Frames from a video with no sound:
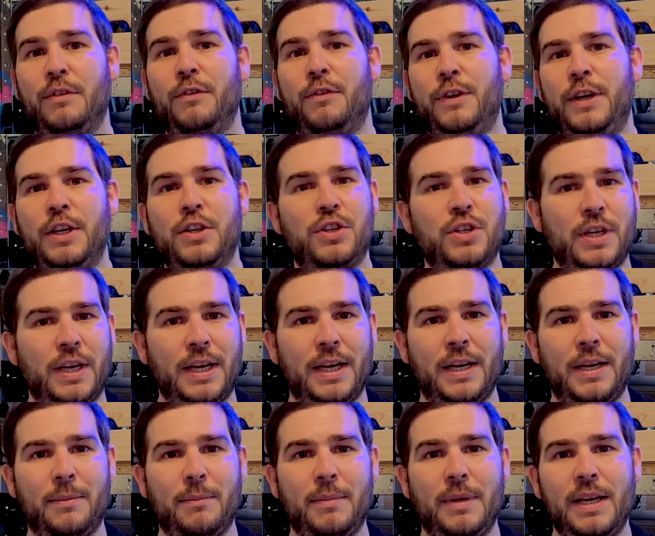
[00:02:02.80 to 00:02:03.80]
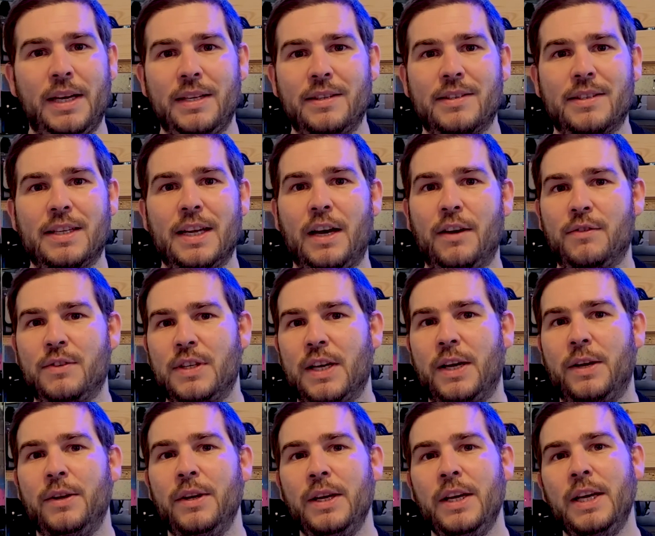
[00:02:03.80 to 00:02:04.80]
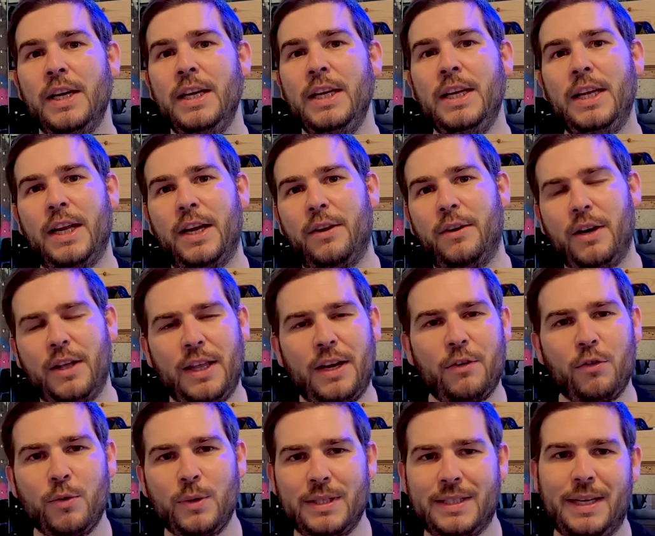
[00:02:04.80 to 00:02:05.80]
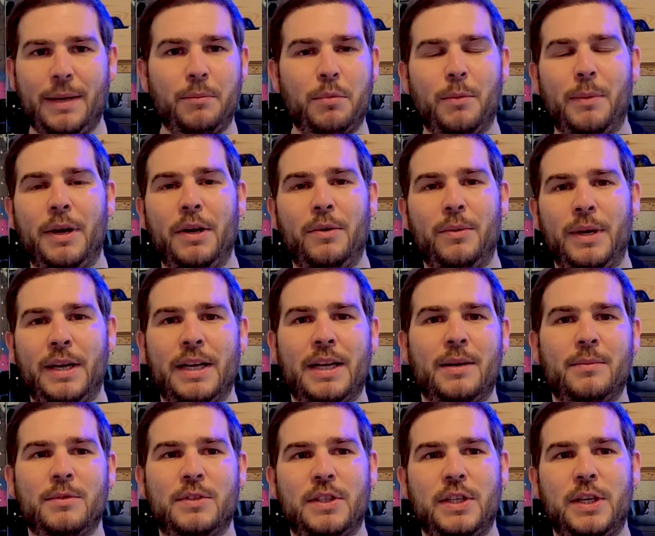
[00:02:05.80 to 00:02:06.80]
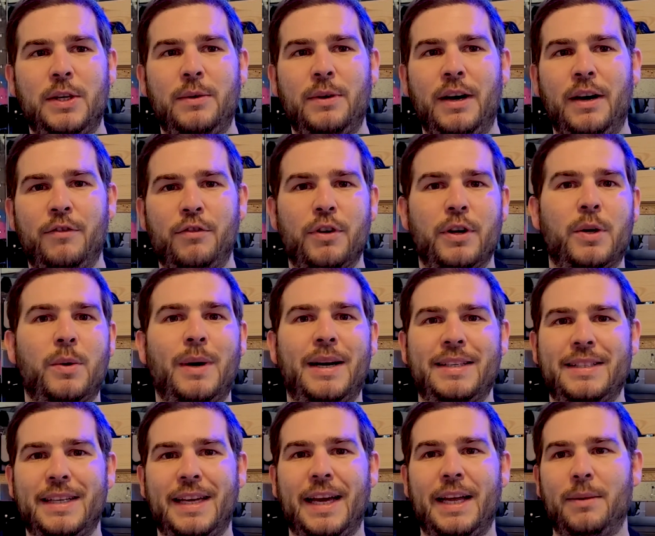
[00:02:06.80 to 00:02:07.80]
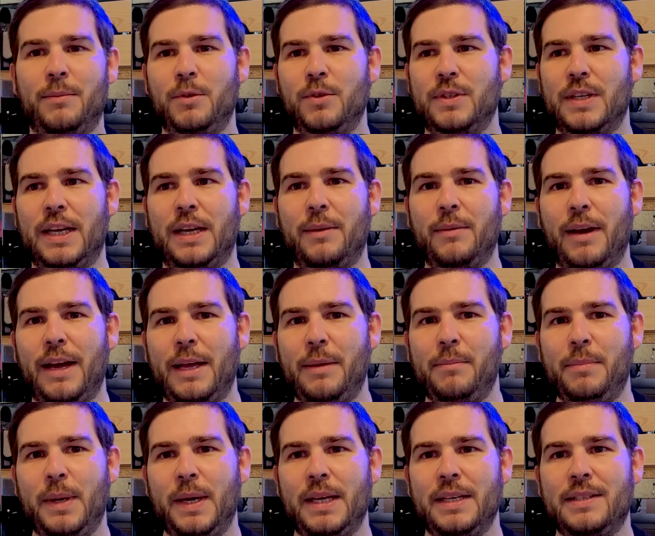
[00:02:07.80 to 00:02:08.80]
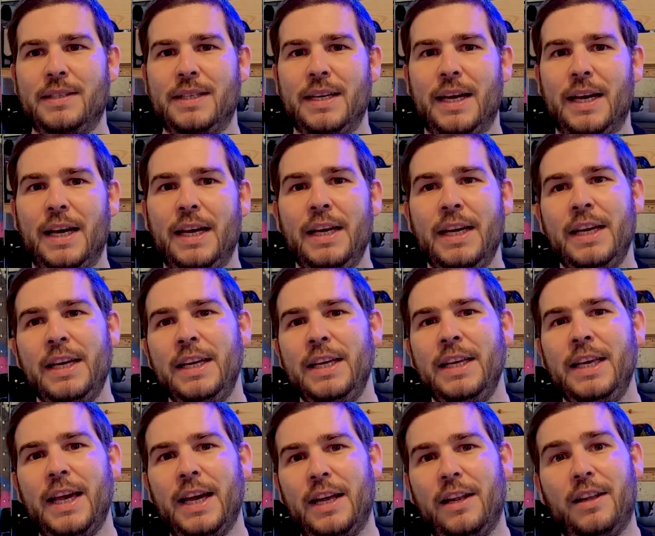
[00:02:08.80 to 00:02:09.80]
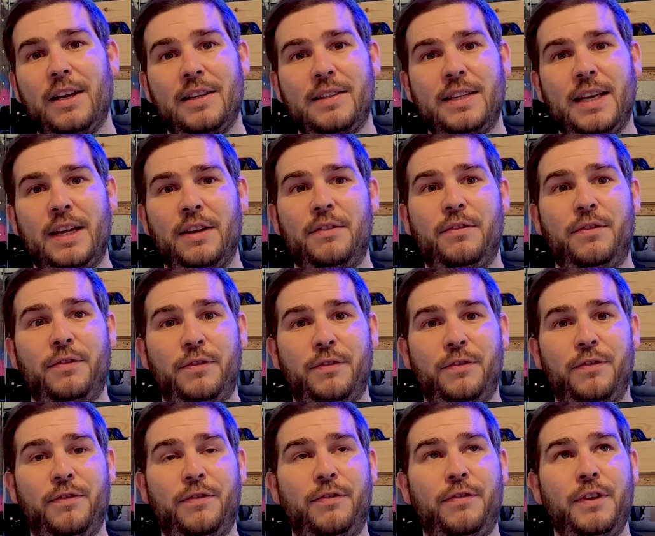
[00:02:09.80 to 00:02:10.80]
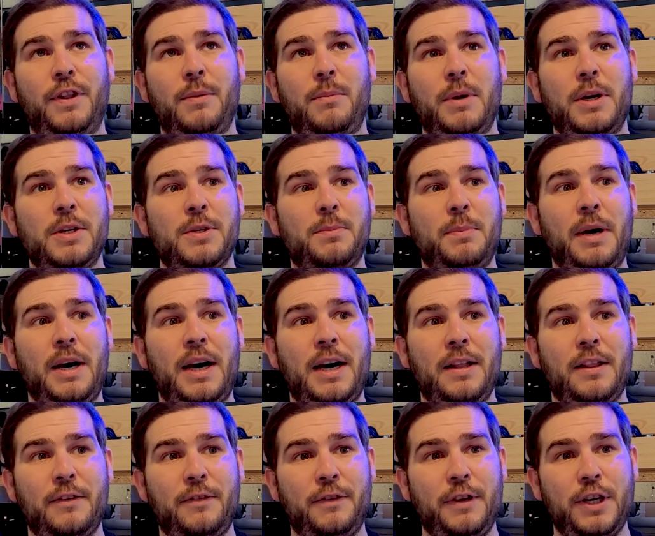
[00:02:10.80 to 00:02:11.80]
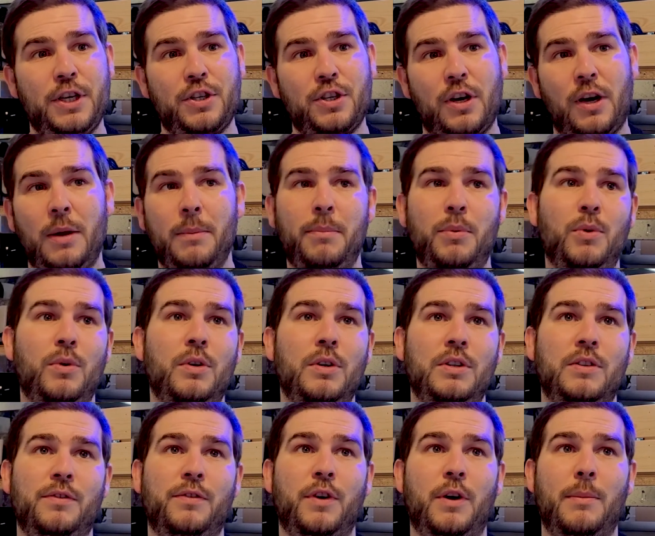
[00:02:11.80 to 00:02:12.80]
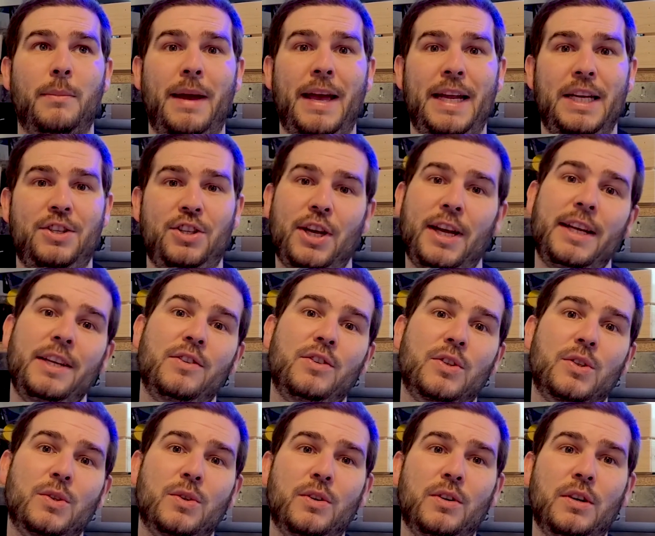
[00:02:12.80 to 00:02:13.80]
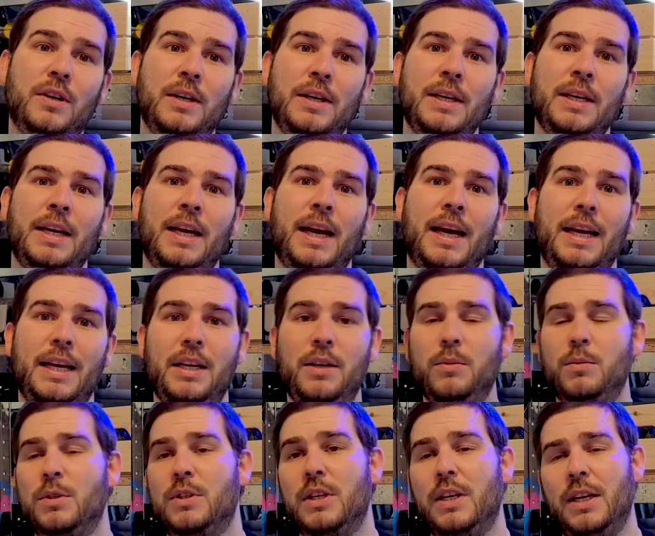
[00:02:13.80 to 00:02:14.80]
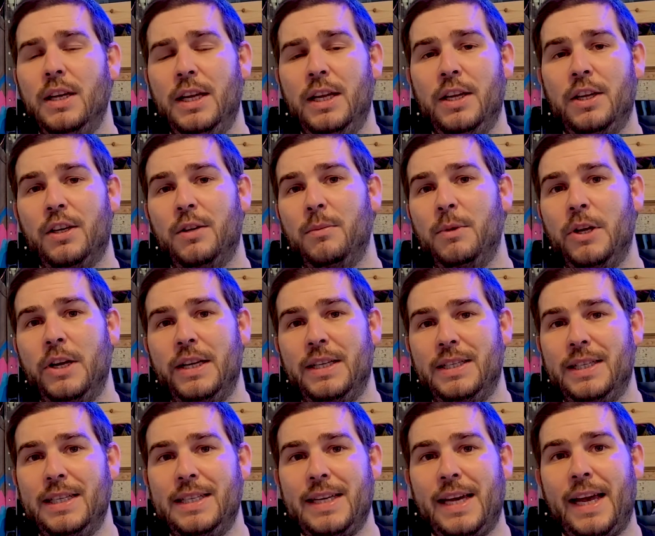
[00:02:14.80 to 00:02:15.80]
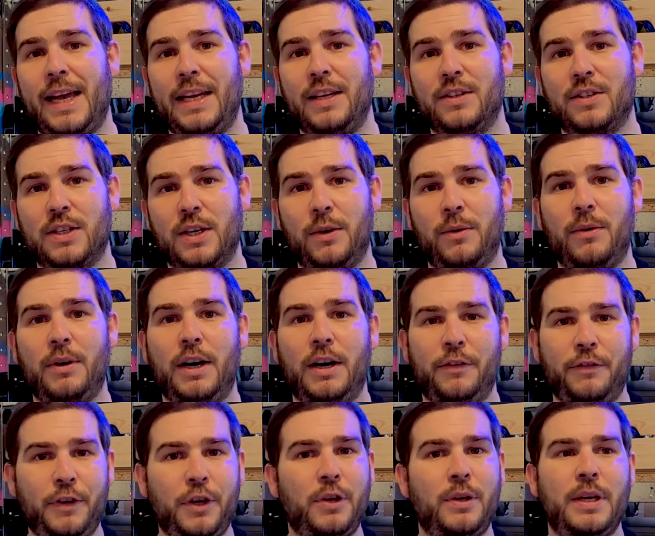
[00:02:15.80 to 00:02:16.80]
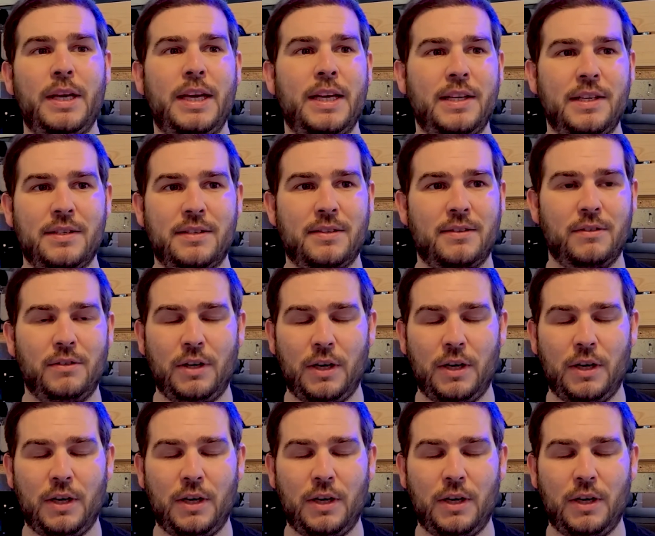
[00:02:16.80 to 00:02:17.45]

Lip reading: fish and stuff. So, you know, they're always temperamental when it comes to other aquatic animals anyway. But yeah, like I said, for the most part, the fish I bought from a chain store, and it was in a community tank. So a few